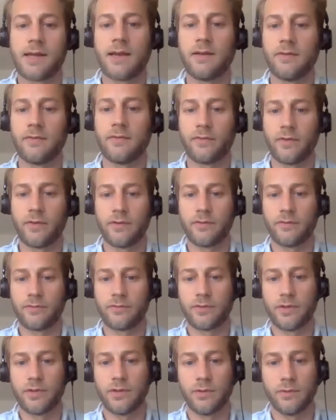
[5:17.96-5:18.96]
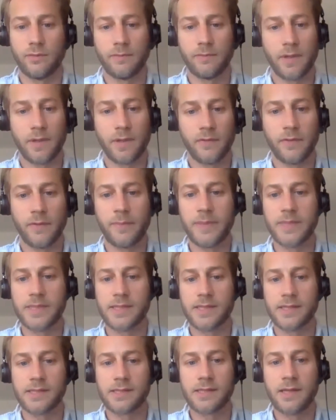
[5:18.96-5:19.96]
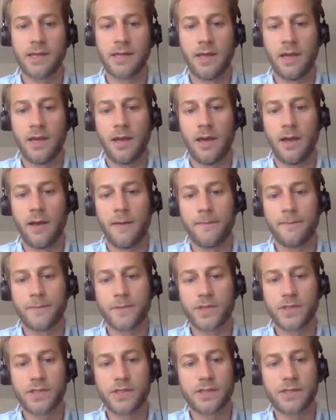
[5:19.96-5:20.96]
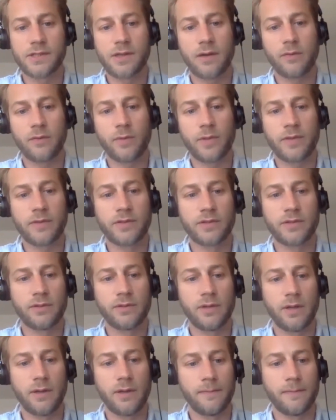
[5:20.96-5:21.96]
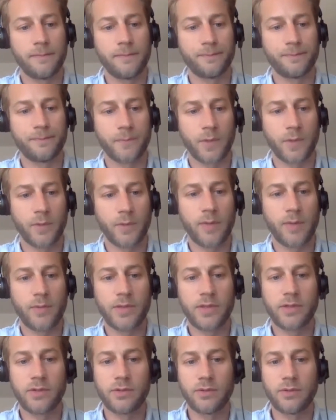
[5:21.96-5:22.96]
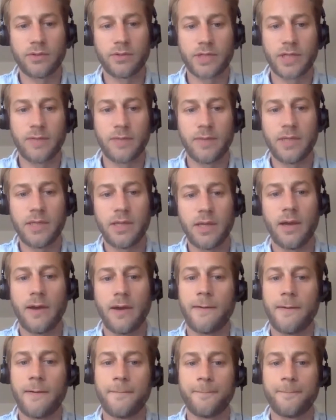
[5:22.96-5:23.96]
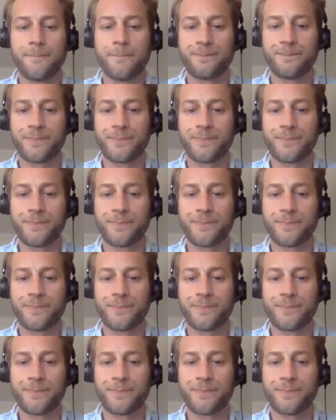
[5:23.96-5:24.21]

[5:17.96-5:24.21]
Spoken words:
of of the business. Just to start with, when I'm with you, Jamie, could